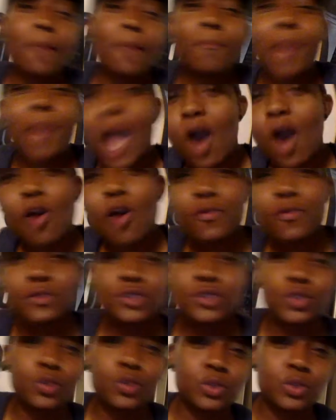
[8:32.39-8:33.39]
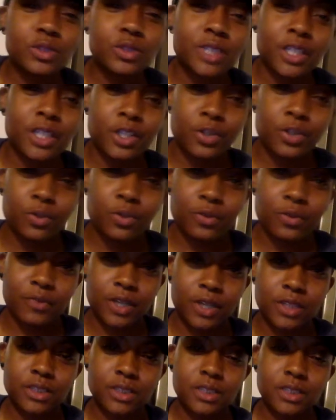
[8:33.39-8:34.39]
powerful tools in the
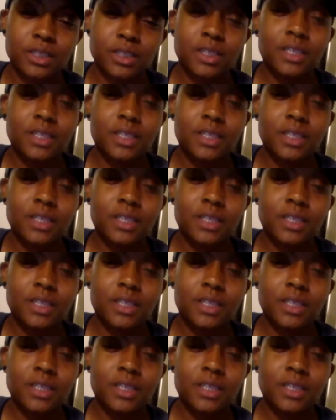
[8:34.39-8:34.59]
universe.